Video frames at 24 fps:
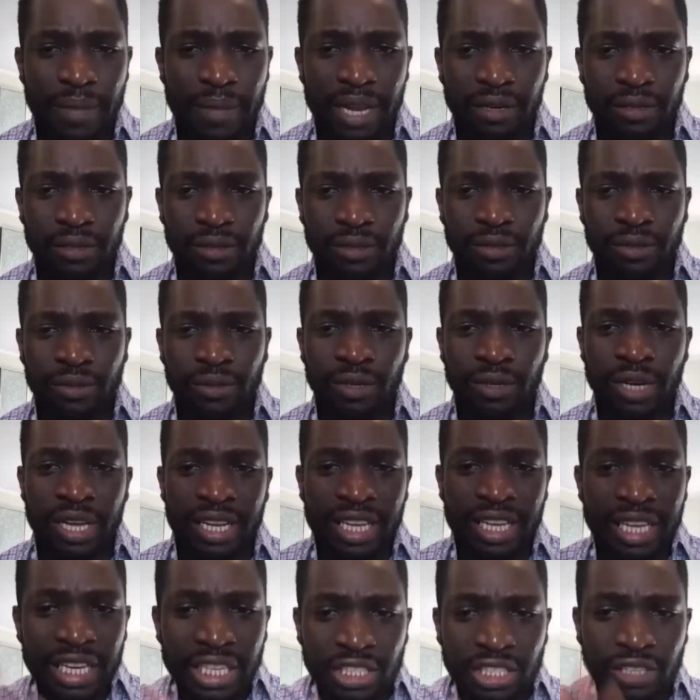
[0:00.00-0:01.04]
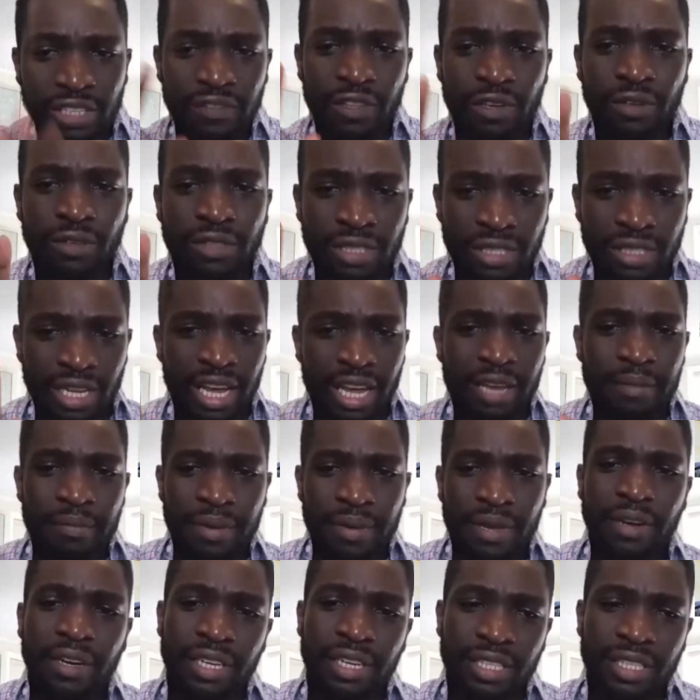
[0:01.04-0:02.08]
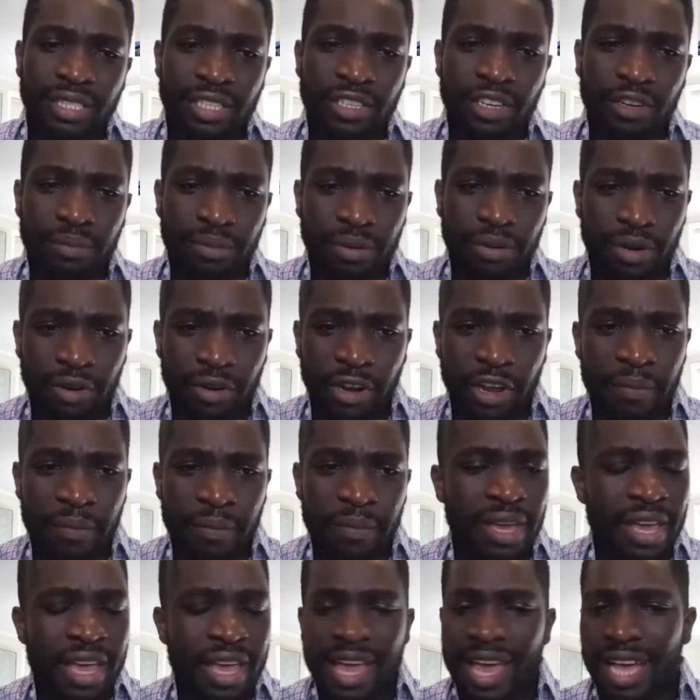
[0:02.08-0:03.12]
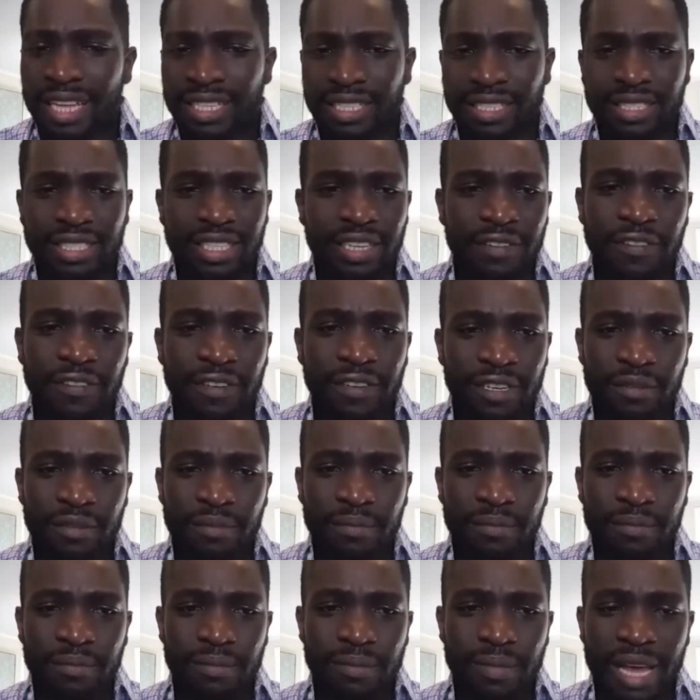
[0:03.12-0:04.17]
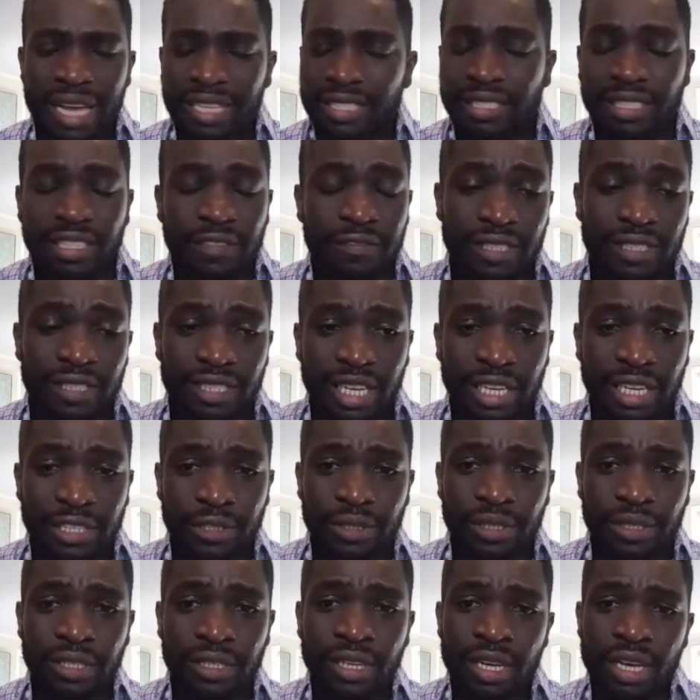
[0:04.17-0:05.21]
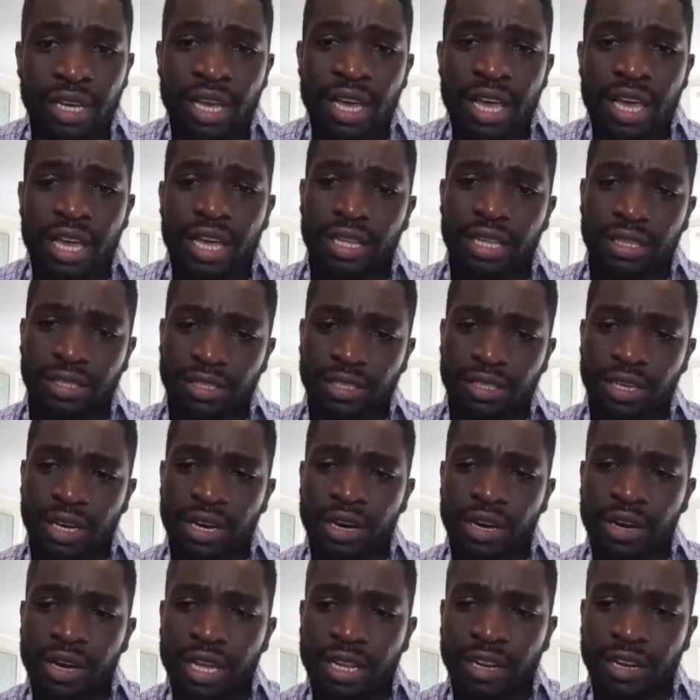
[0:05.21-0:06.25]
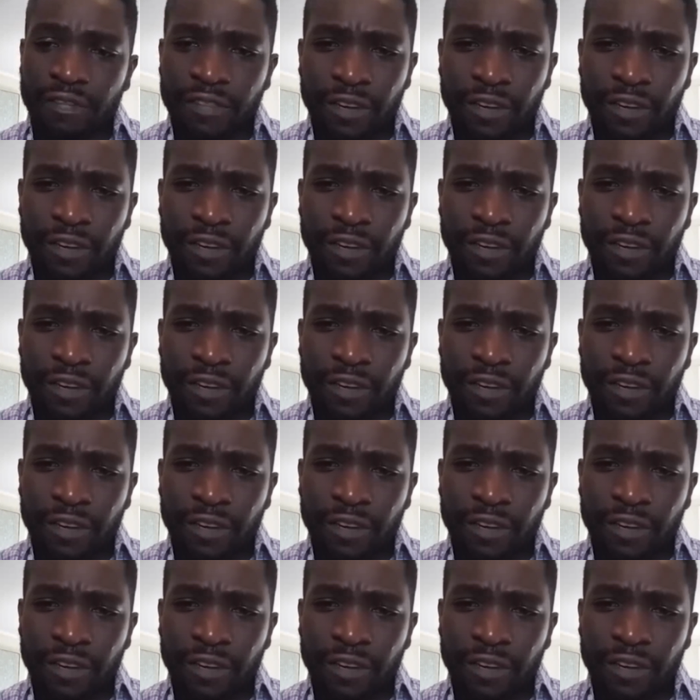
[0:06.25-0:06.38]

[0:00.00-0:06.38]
in medical school. And each of those time periods in your program has a different schedule. And so in the